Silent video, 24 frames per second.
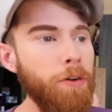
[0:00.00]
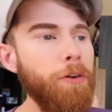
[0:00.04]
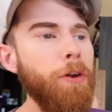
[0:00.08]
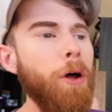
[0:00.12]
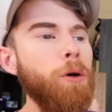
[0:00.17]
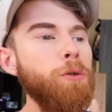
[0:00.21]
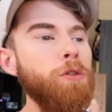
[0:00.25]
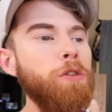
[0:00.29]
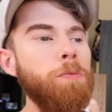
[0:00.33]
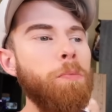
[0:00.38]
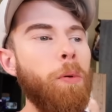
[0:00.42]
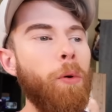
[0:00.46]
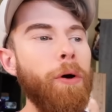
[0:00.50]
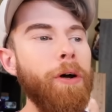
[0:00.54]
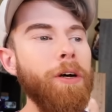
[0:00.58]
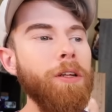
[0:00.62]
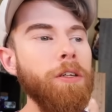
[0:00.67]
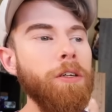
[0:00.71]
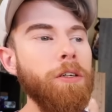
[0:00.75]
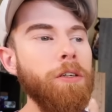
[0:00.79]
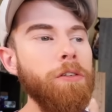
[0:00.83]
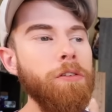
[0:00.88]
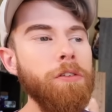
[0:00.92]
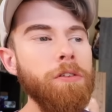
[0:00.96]
No
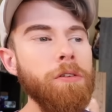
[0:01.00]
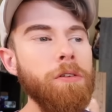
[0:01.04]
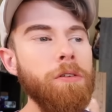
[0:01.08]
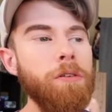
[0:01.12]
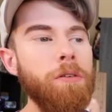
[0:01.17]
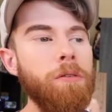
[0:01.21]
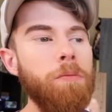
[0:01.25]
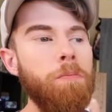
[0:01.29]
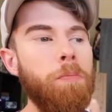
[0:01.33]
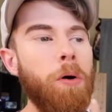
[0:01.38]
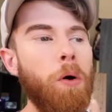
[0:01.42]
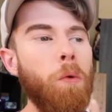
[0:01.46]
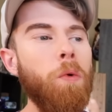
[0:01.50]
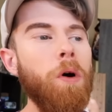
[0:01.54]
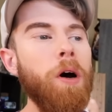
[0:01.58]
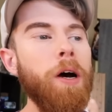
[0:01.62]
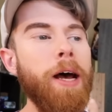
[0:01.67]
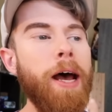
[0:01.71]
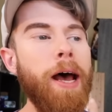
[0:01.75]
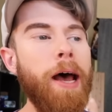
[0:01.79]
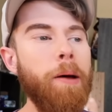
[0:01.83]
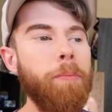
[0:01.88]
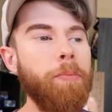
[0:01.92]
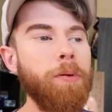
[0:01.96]
spoilers, but
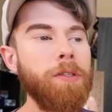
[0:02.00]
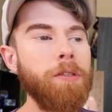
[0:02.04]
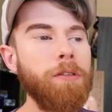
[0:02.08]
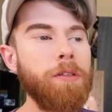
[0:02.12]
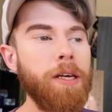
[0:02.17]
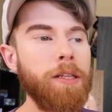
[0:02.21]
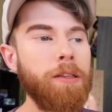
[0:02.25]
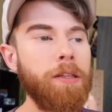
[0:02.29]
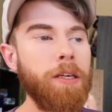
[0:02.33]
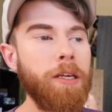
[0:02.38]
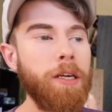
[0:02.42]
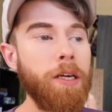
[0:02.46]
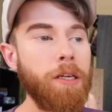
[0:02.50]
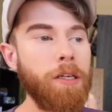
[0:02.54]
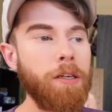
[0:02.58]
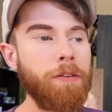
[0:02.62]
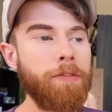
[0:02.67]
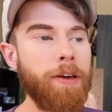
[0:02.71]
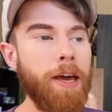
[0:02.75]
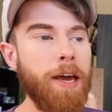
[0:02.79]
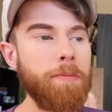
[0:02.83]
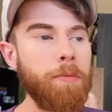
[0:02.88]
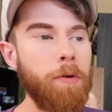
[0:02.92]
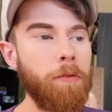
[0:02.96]
what happens at the end
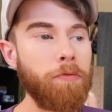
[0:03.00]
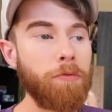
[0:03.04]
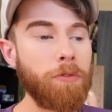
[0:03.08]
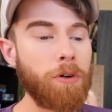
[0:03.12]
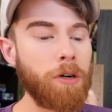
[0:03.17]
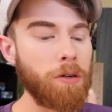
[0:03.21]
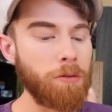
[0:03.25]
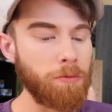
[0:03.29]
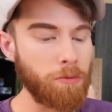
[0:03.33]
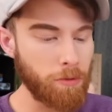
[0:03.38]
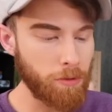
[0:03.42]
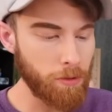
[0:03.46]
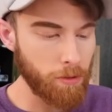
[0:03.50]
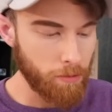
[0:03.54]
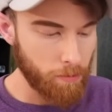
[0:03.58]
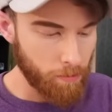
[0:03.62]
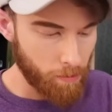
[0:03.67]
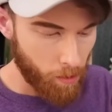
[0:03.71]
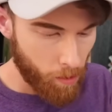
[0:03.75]
of Game of Thrones?